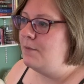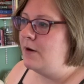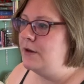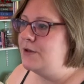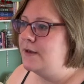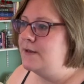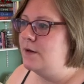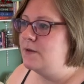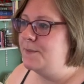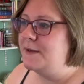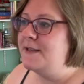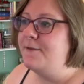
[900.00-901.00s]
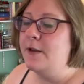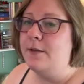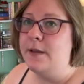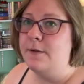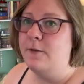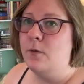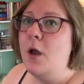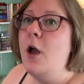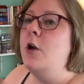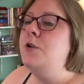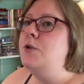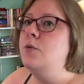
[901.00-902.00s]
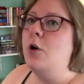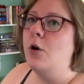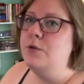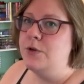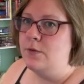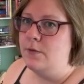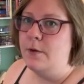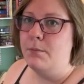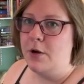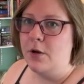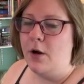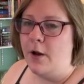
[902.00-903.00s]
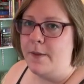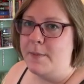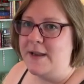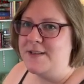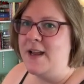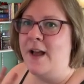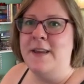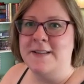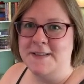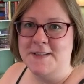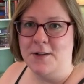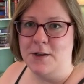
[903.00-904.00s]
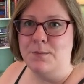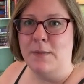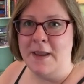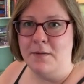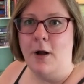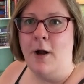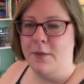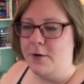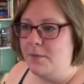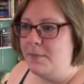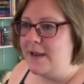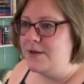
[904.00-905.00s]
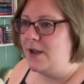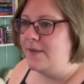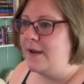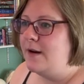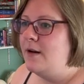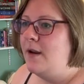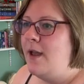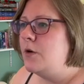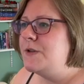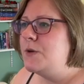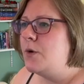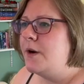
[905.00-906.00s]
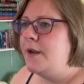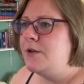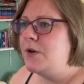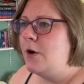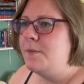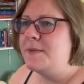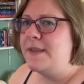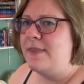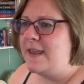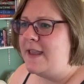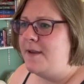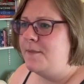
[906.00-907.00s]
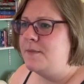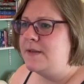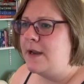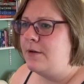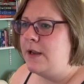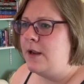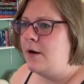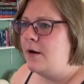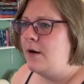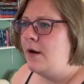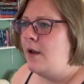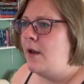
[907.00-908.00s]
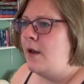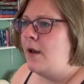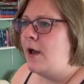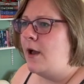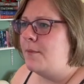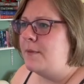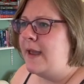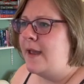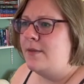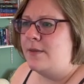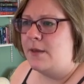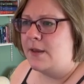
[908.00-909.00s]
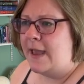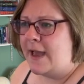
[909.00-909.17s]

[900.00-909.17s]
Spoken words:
project. So specifically to go to the book on the page, not necessarily my author page on there. For story, tropes, and themes down here, the